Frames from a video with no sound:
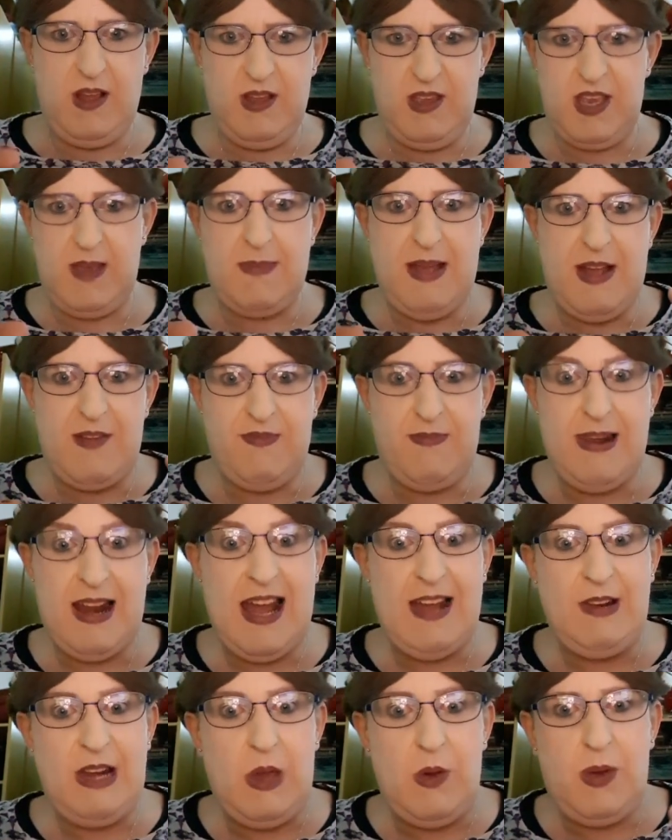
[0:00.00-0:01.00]
come out from
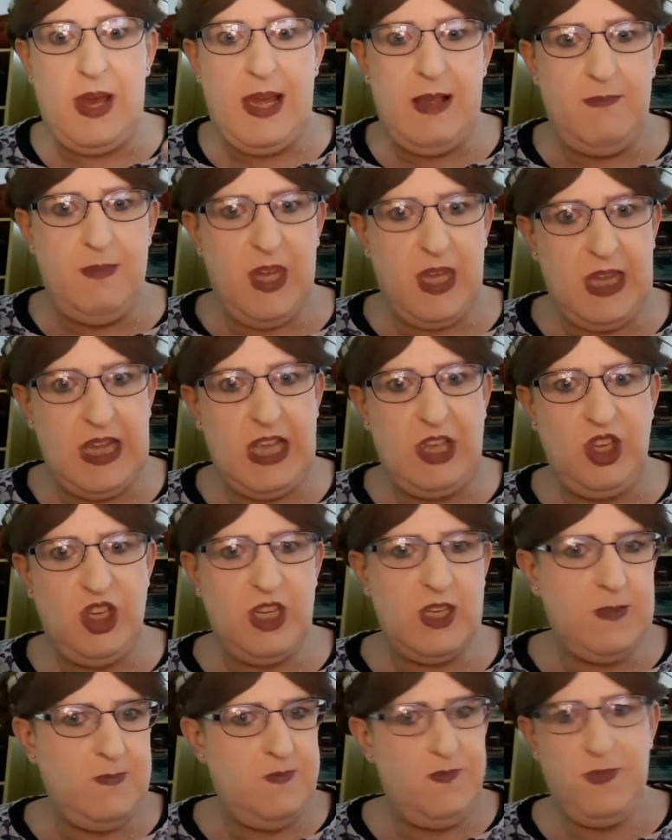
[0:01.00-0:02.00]
out of nowhere like
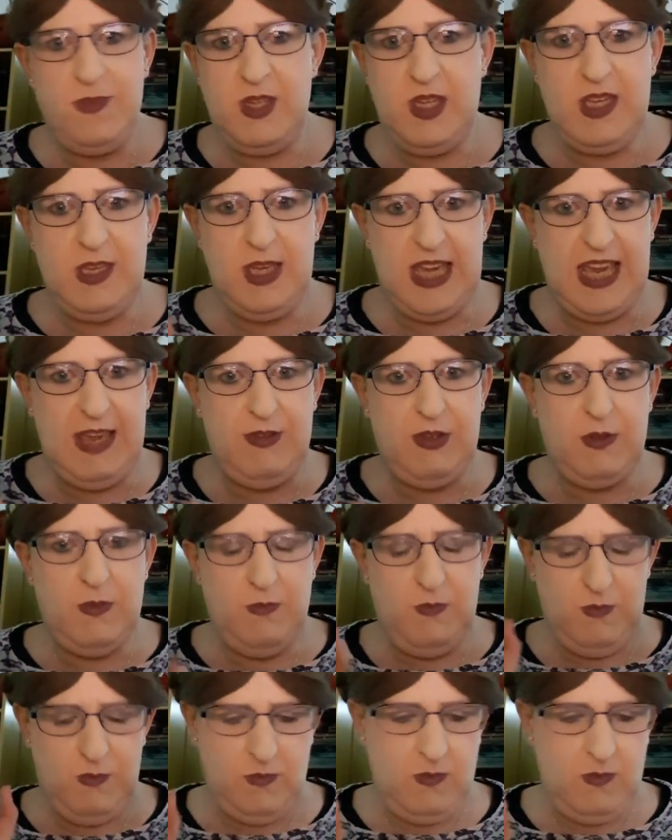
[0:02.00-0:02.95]
ninjas. Evil.